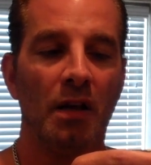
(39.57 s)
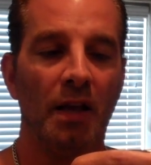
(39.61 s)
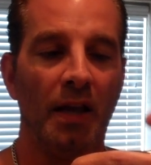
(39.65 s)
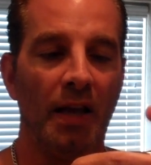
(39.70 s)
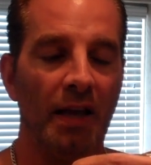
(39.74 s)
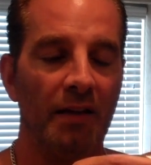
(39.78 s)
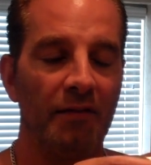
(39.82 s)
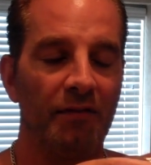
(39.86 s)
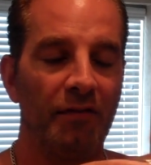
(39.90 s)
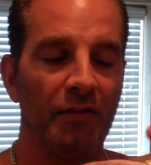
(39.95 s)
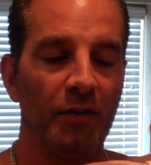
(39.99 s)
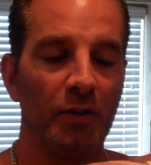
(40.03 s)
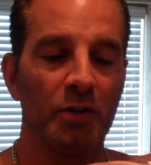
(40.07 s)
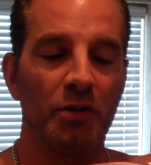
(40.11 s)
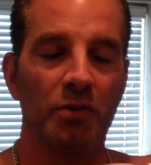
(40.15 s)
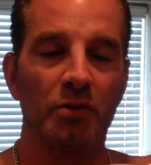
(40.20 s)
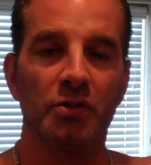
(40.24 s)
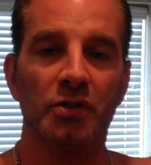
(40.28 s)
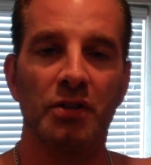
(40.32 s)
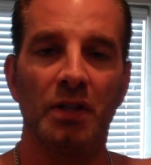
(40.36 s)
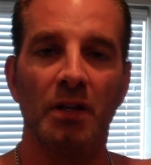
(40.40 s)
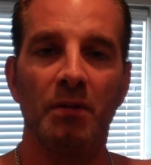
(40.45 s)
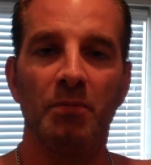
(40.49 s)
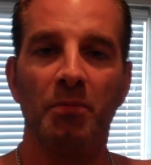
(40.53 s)
and fill your
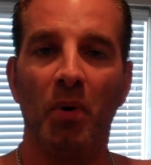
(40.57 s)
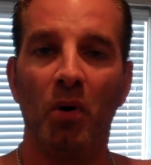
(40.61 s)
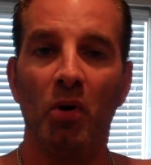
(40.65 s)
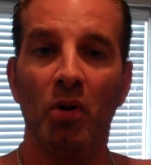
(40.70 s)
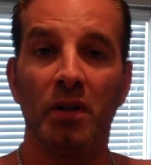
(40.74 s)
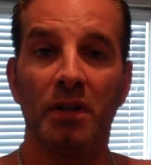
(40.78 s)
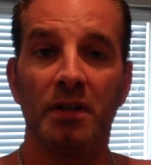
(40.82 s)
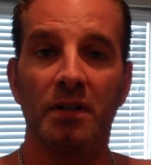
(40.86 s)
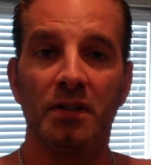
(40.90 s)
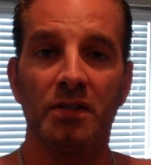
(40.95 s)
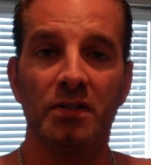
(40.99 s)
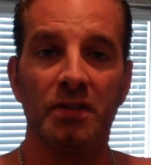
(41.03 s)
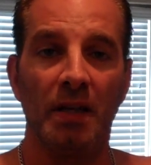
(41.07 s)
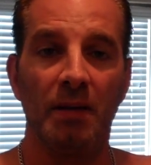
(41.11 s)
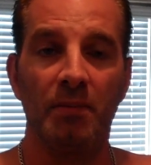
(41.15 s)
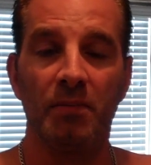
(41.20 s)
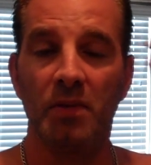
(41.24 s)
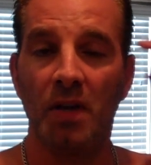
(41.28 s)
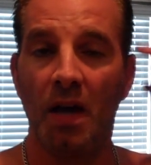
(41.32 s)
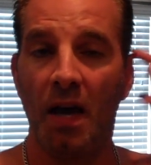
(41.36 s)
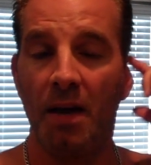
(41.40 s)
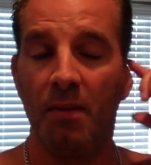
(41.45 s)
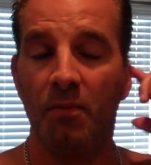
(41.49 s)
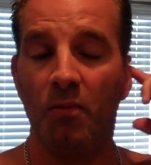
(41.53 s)
sink bowl at the same
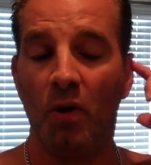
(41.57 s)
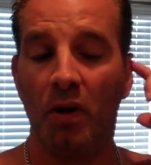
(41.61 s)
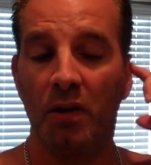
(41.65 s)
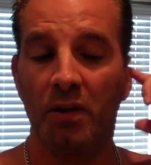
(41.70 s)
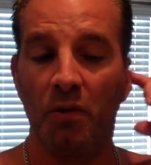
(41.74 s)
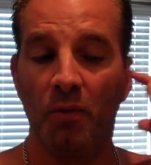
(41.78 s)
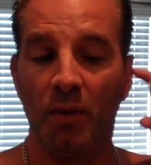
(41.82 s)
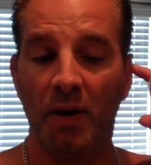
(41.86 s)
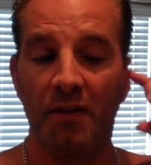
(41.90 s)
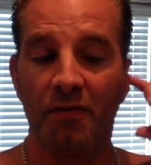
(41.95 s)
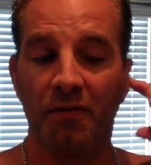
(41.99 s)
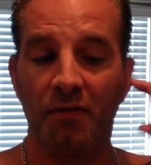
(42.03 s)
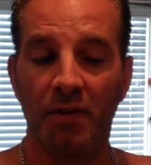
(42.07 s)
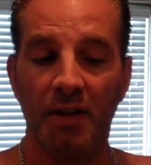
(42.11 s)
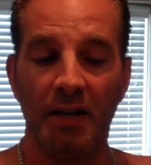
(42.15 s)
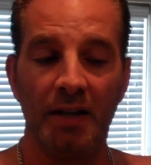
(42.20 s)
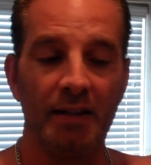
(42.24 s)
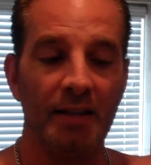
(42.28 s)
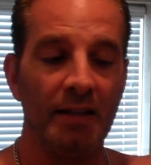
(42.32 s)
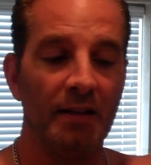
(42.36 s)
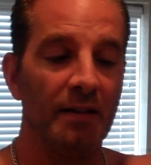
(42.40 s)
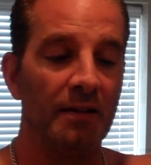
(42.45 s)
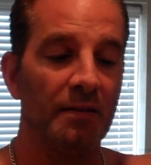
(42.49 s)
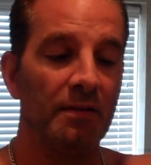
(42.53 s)
time while you wait for
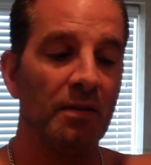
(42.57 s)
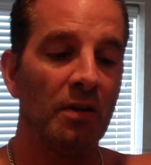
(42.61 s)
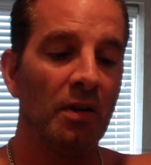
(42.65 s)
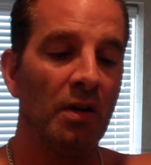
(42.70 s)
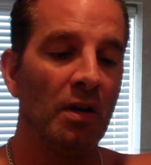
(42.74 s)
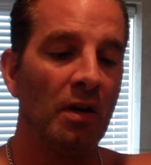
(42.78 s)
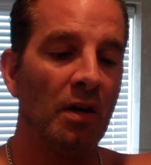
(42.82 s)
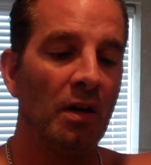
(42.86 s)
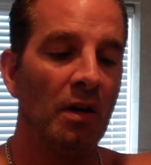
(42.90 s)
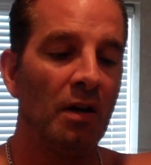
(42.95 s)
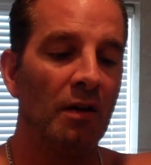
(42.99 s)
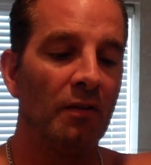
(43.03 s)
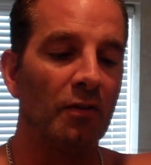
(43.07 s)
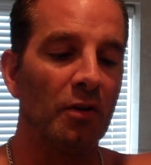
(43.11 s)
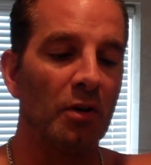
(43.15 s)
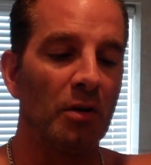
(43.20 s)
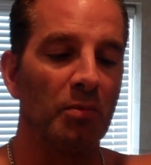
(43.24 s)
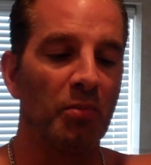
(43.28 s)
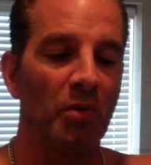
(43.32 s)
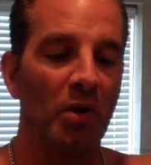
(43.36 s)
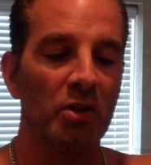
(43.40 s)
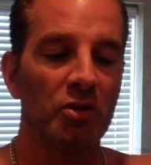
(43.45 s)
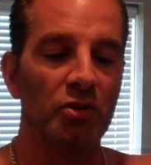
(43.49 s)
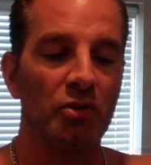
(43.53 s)
that to, for
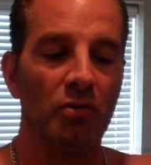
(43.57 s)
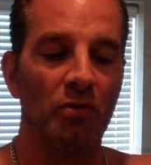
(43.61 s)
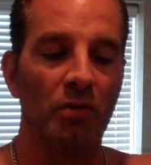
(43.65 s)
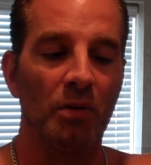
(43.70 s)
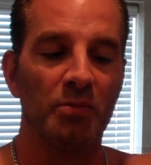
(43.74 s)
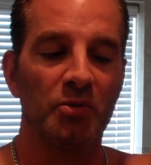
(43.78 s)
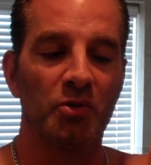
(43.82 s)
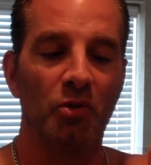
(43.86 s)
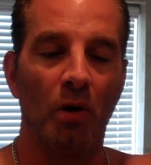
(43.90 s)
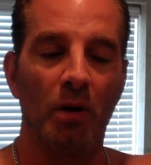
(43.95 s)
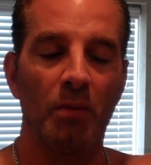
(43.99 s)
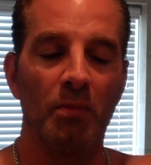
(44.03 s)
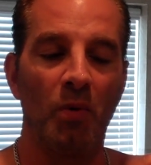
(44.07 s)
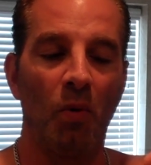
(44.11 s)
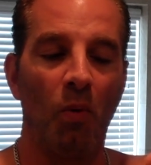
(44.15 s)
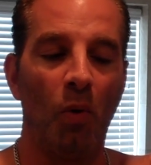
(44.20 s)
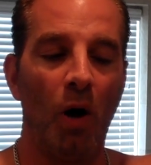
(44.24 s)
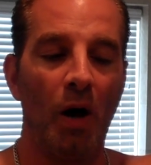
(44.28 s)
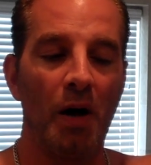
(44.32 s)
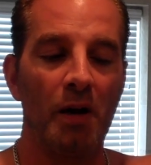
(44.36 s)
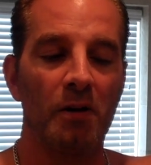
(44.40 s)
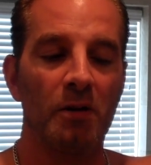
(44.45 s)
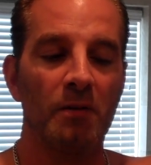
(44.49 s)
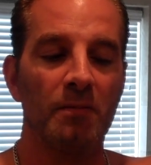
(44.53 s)
your brush to absorb the
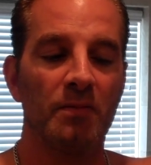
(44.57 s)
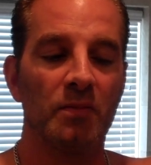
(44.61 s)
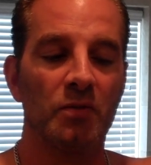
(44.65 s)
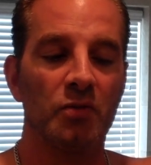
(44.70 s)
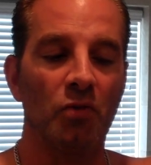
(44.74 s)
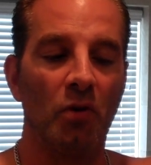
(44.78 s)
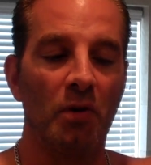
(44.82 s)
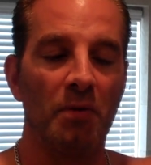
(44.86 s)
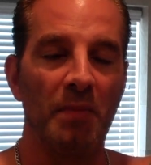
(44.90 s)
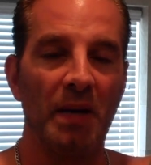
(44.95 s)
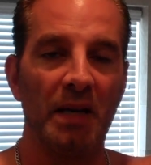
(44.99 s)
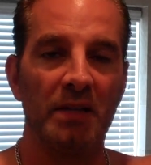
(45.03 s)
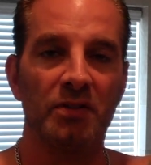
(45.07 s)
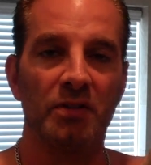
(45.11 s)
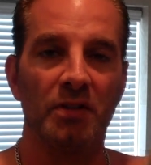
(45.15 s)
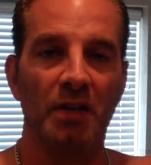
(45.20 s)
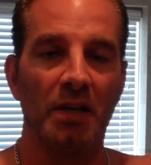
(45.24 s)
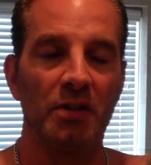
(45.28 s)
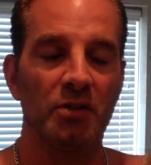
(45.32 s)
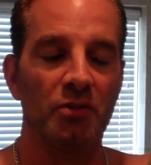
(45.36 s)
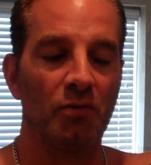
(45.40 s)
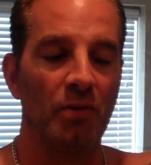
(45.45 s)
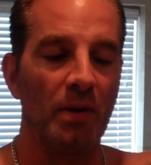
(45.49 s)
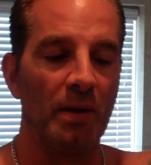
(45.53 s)
water so it makes an
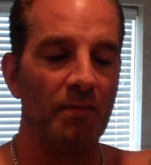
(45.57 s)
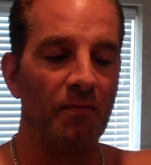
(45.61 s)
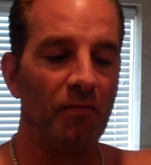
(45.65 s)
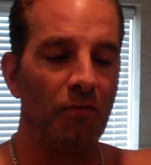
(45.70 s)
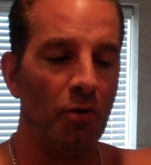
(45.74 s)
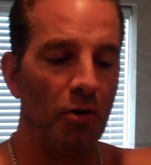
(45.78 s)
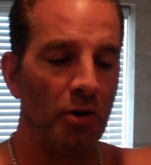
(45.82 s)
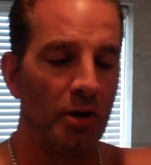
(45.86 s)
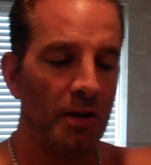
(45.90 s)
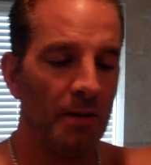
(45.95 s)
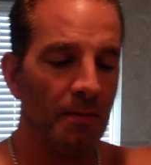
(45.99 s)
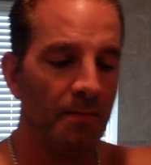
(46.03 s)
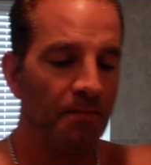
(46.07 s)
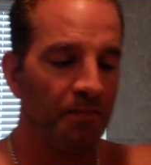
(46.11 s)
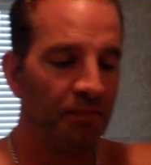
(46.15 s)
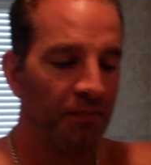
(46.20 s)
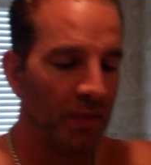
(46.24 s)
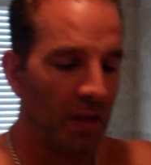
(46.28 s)
ice cream for you.